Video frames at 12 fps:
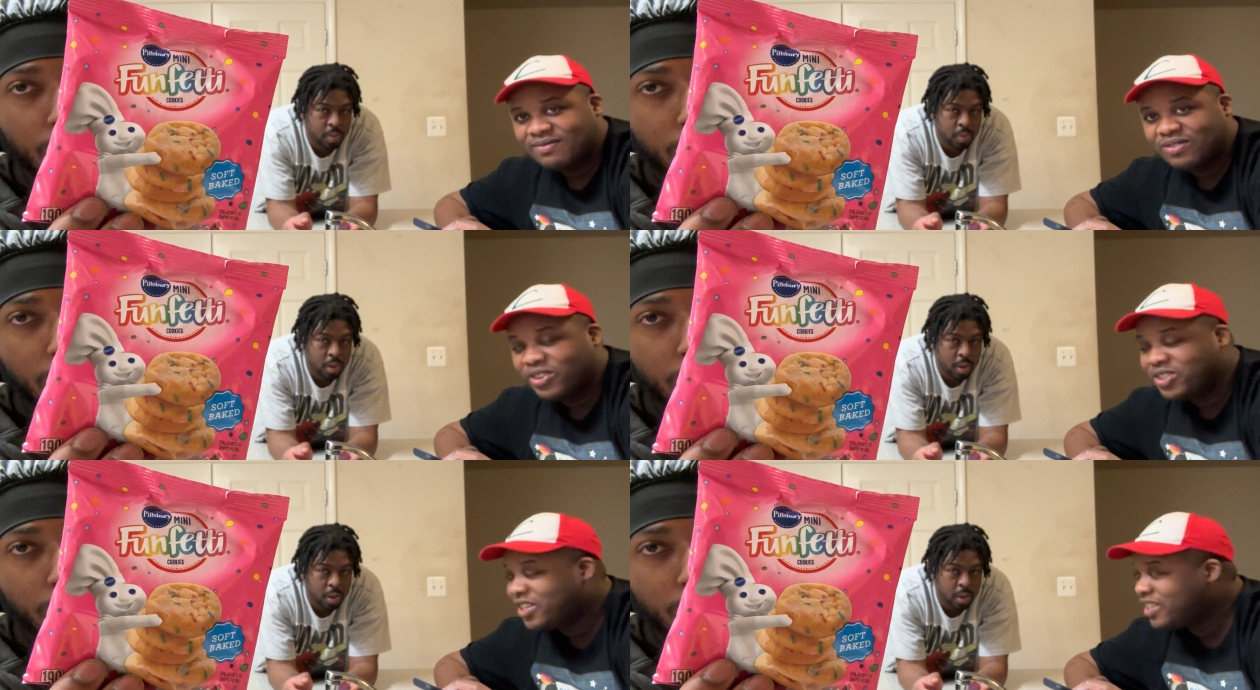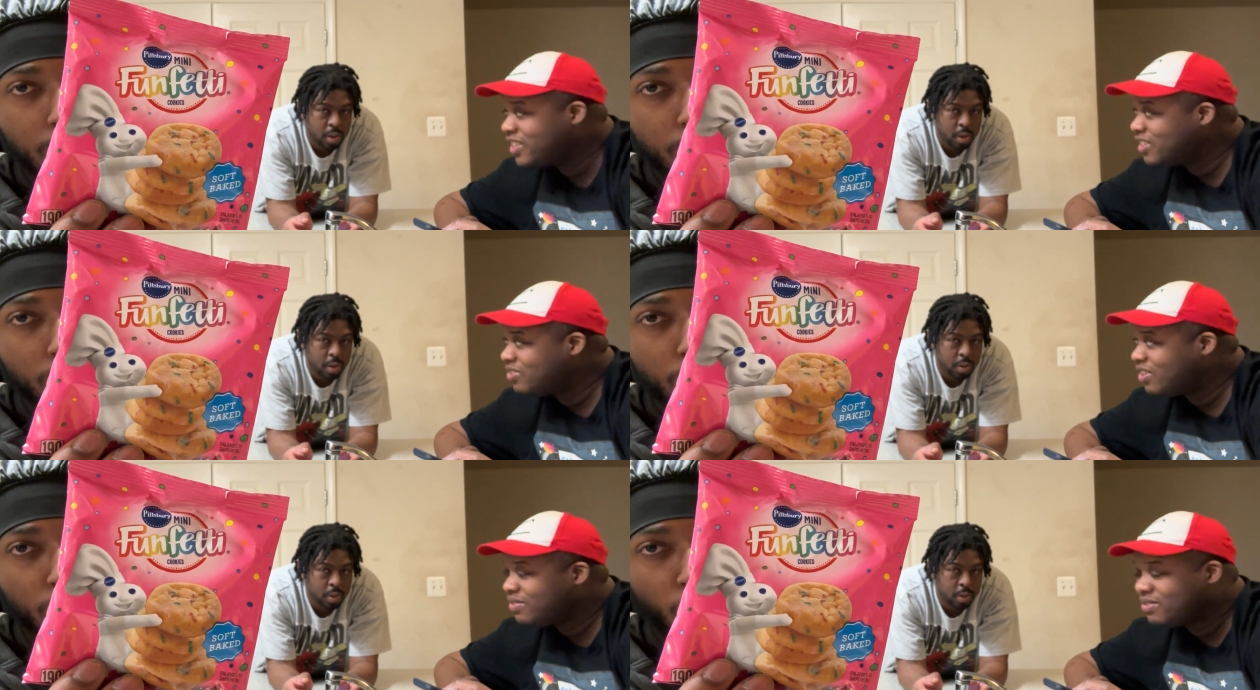Speaker 1: Where'd you get these
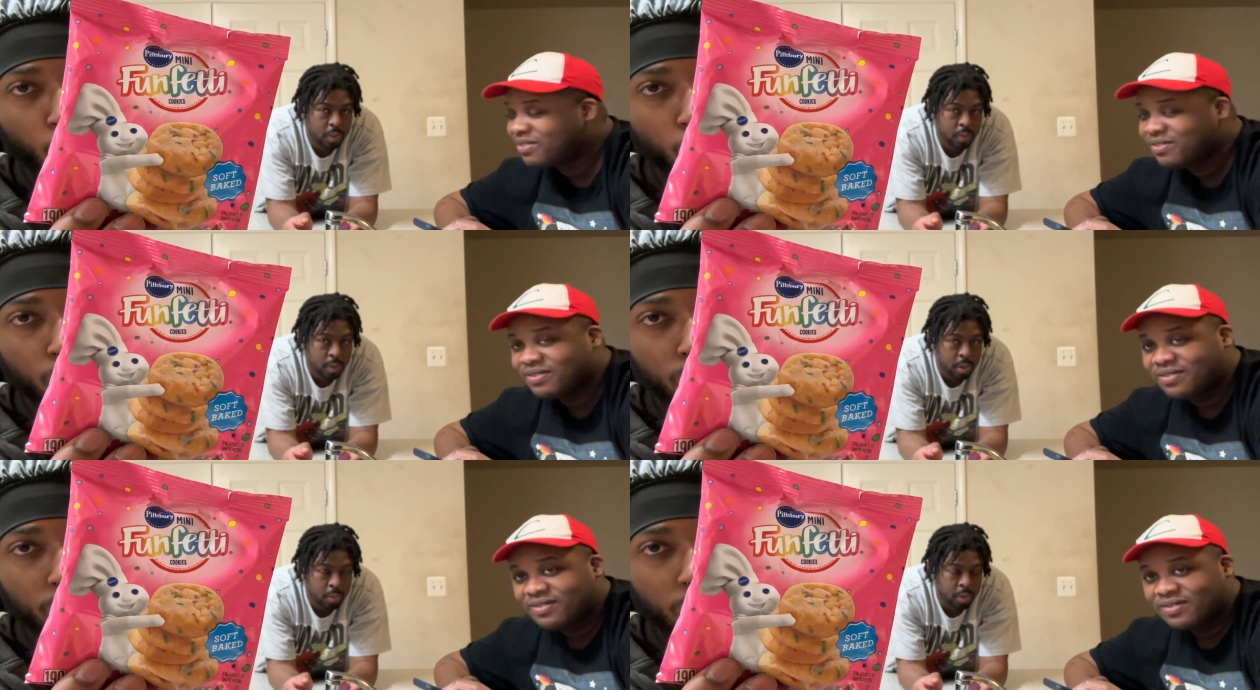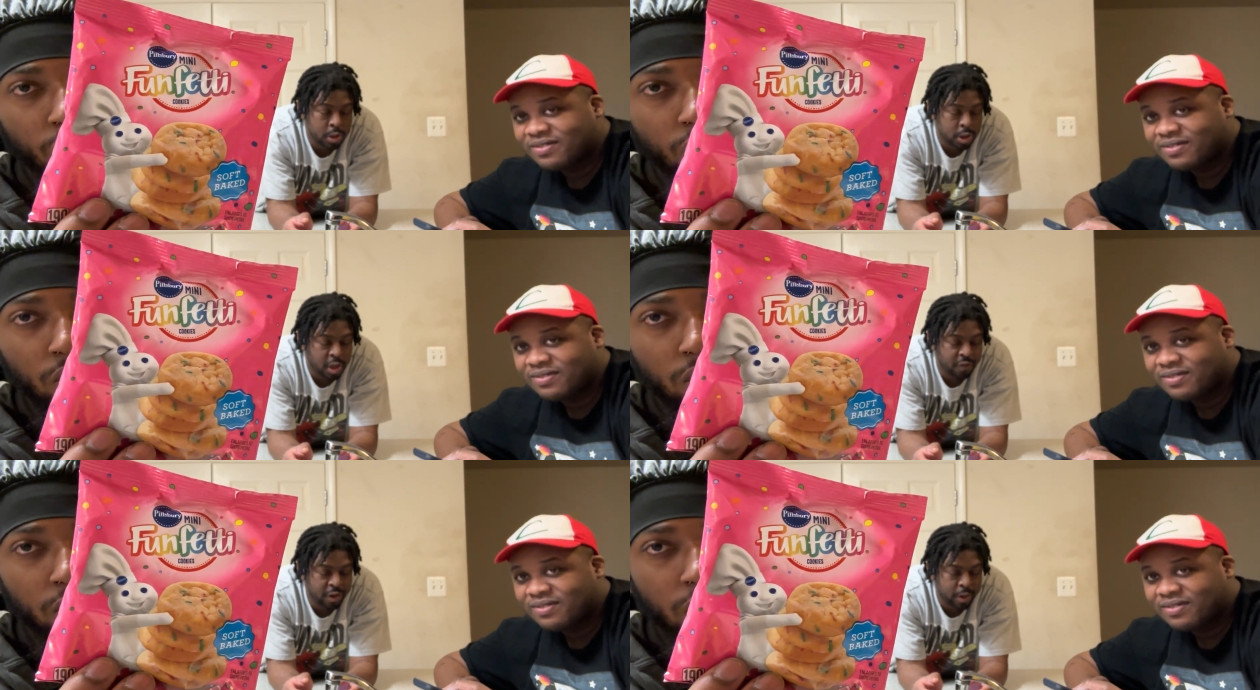from? My
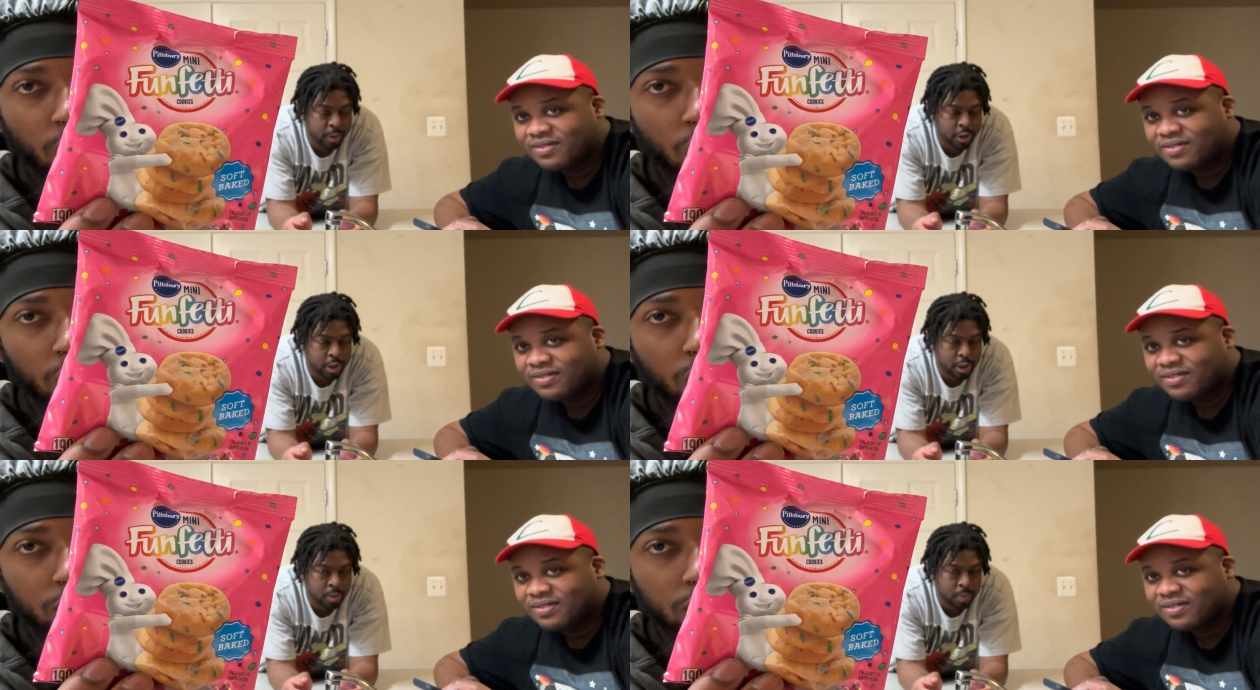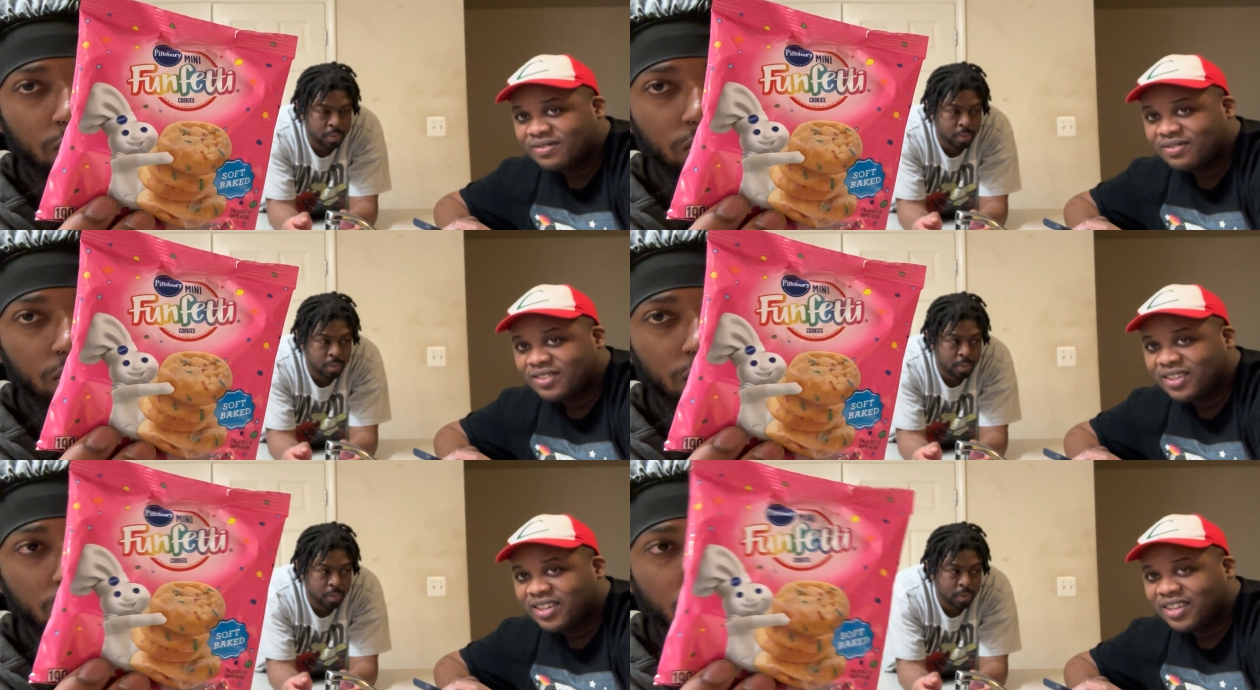job vending machine.
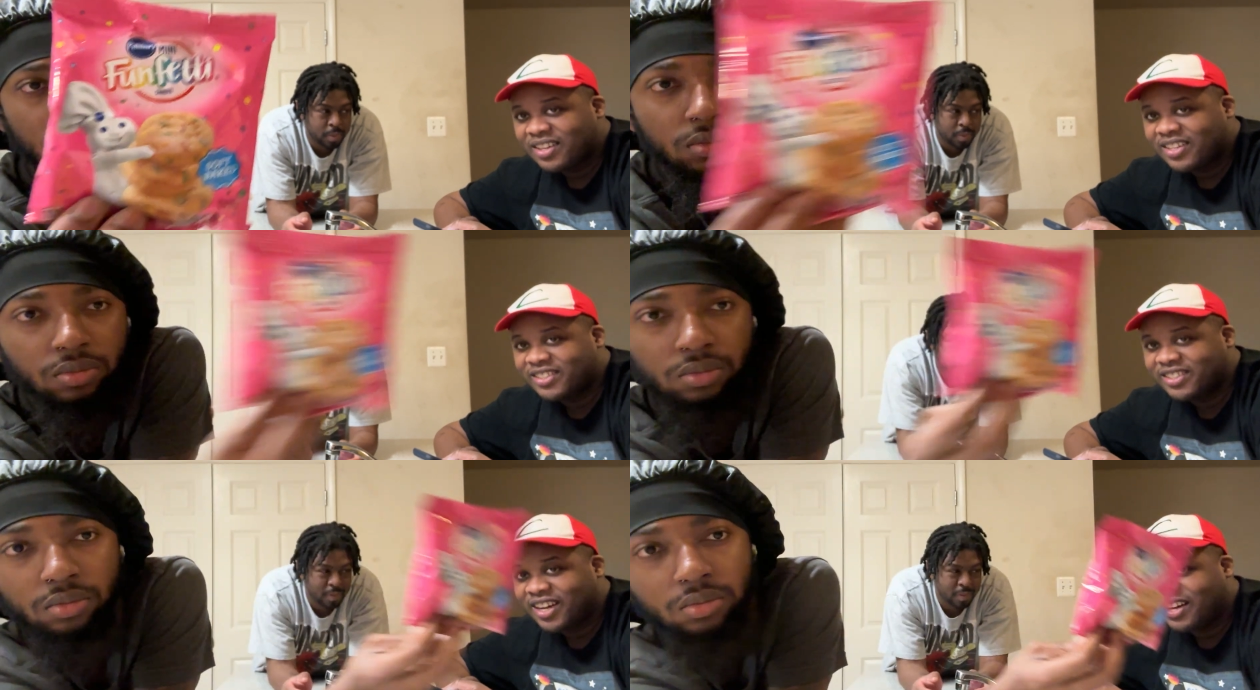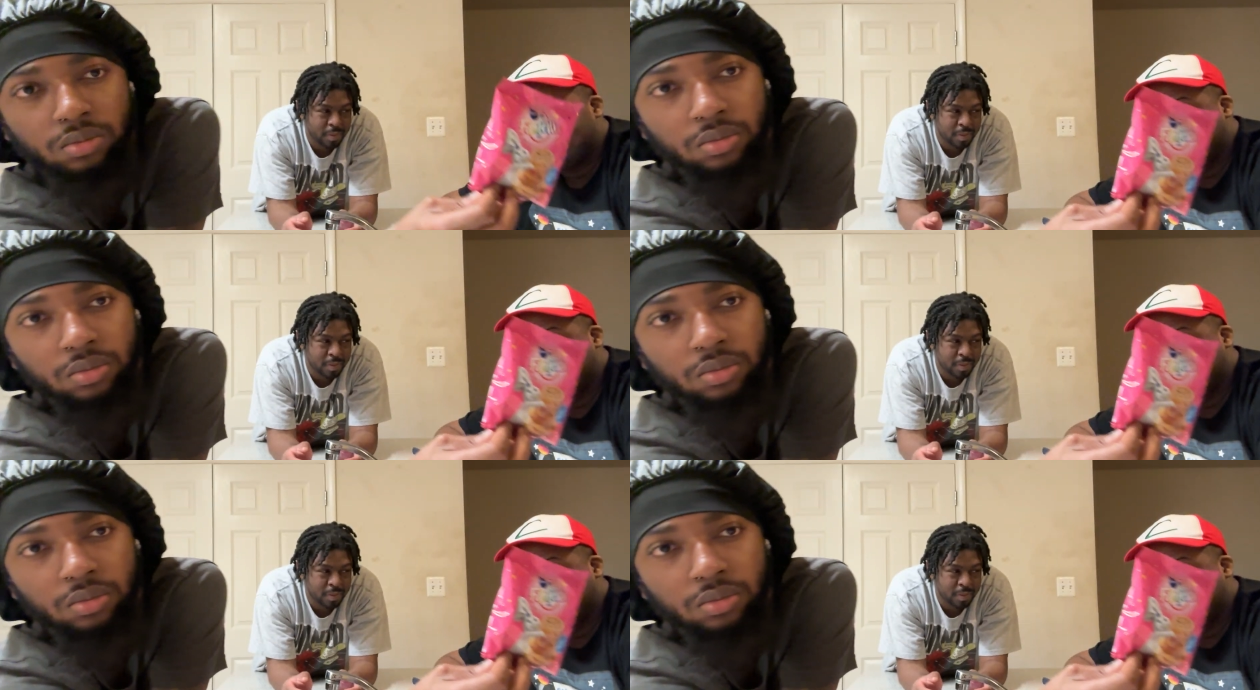His job